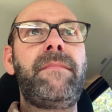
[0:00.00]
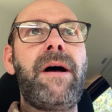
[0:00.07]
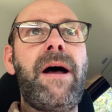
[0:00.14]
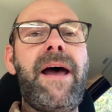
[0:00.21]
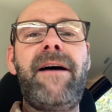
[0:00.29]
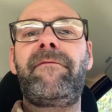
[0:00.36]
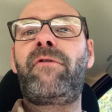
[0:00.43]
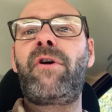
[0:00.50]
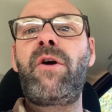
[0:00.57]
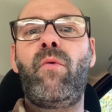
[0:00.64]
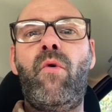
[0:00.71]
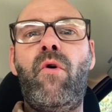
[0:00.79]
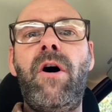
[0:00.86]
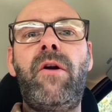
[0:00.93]

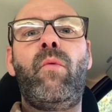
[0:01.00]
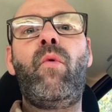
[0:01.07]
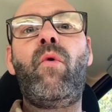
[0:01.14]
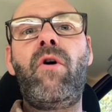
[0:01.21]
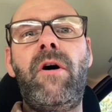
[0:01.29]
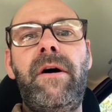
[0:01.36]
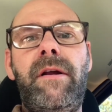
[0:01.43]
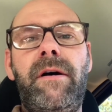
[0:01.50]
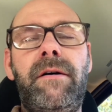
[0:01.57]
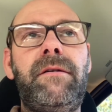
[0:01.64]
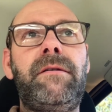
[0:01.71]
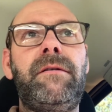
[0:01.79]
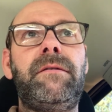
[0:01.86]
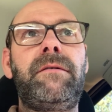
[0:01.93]
everyone won
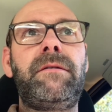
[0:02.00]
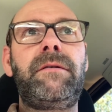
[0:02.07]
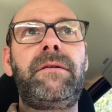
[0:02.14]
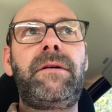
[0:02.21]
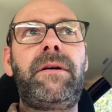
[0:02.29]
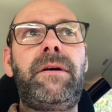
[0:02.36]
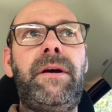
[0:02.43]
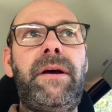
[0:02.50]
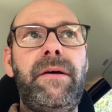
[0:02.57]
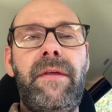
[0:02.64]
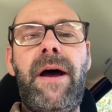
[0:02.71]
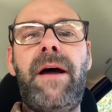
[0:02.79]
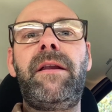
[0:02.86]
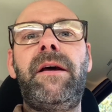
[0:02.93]
in
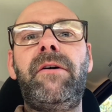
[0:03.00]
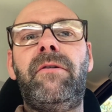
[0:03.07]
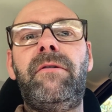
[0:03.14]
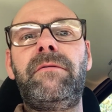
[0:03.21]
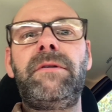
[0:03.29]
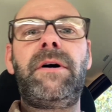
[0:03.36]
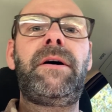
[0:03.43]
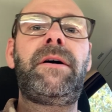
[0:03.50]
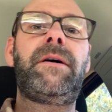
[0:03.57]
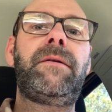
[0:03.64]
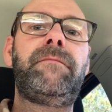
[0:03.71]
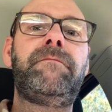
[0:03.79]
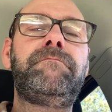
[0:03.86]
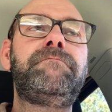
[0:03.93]
that deal.
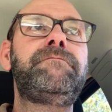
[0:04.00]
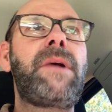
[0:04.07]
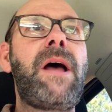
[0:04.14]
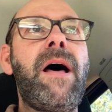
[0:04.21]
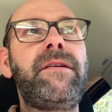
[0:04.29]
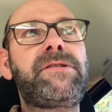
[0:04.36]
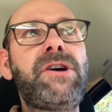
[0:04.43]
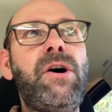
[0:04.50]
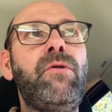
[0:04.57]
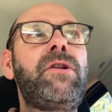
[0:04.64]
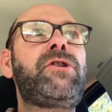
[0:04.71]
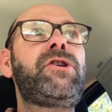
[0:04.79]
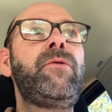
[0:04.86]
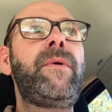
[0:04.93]
Guy that sold
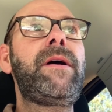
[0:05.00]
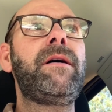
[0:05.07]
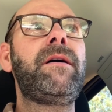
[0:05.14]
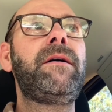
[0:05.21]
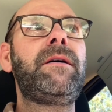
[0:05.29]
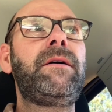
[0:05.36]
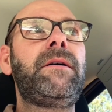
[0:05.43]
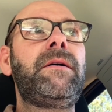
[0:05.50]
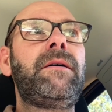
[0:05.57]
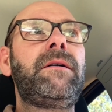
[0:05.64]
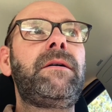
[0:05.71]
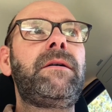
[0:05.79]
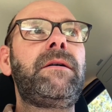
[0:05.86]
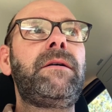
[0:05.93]
it to me,
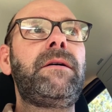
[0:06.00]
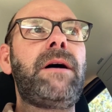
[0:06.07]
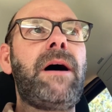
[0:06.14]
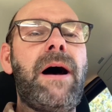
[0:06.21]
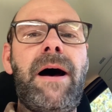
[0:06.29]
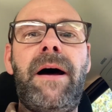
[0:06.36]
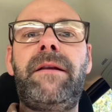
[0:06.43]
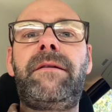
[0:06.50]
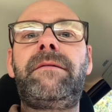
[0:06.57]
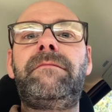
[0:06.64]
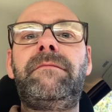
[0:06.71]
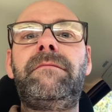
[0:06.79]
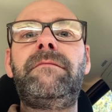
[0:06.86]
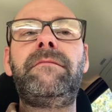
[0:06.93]
I'd
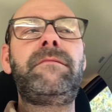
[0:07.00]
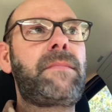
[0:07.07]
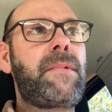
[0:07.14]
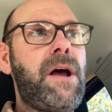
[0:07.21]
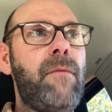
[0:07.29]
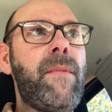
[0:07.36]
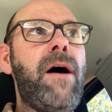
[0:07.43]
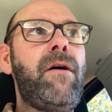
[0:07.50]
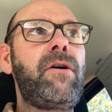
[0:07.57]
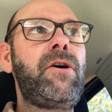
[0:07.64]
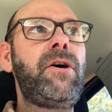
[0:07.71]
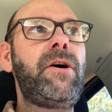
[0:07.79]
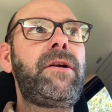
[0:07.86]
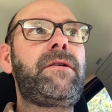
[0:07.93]
come out
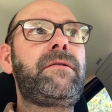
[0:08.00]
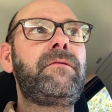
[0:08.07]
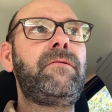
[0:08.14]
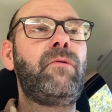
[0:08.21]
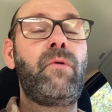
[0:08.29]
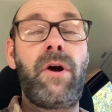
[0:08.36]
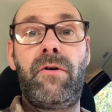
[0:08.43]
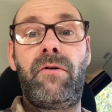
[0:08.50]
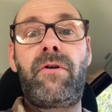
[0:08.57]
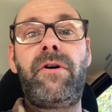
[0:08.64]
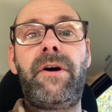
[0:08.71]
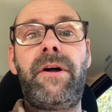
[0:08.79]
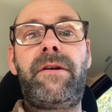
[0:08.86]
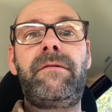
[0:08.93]
good, real
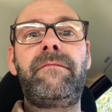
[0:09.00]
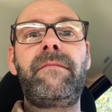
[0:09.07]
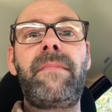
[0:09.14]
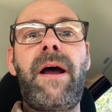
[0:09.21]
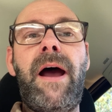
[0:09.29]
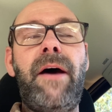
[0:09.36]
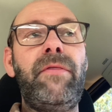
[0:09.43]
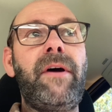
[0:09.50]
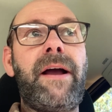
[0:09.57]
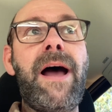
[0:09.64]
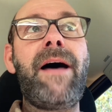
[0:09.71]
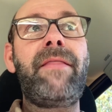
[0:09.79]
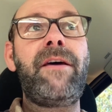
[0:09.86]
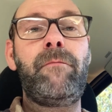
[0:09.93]
good. And the
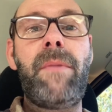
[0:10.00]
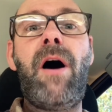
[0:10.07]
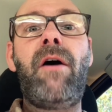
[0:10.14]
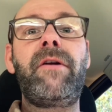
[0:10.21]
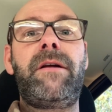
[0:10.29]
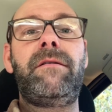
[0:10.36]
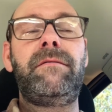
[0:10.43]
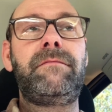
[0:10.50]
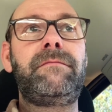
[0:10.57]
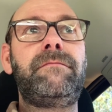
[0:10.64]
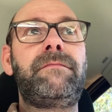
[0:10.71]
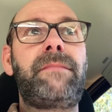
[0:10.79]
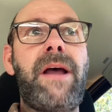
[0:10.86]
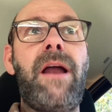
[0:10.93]
guy that bought it
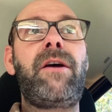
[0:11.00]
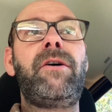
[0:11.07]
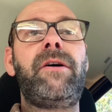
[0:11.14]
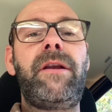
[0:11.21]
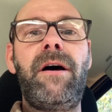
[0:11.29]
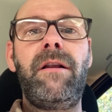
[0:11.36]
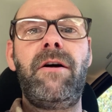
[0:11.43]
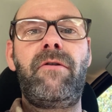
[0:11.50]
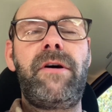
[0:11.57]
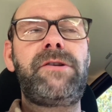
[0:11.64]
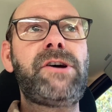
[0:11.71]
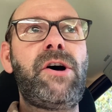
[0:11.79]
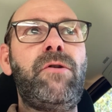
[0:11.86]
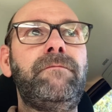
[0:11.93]
got a good deal on it.
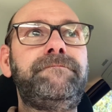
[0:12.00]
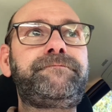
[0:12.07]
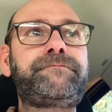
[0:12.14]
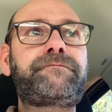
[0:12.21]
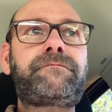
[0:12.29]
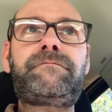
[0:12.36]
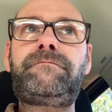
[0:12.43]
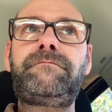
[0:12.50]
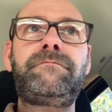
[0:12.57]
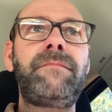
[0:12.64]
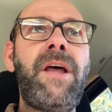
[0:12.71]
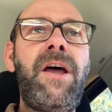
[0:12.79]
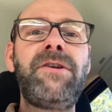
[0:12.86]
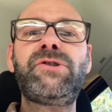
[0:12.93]
So
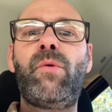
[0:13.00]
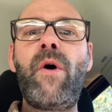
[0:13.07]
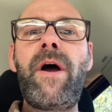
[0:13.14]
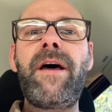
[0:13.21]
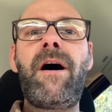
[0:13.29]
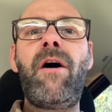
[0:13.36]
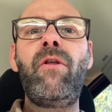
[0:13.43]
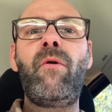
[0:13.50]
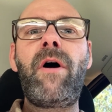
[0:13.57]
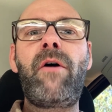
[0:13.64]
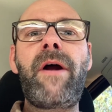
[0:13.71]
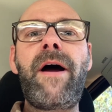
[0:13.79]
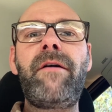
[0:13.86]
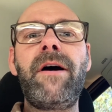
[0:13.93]
it's a win all the way
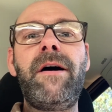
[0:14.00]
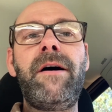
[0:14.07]
around.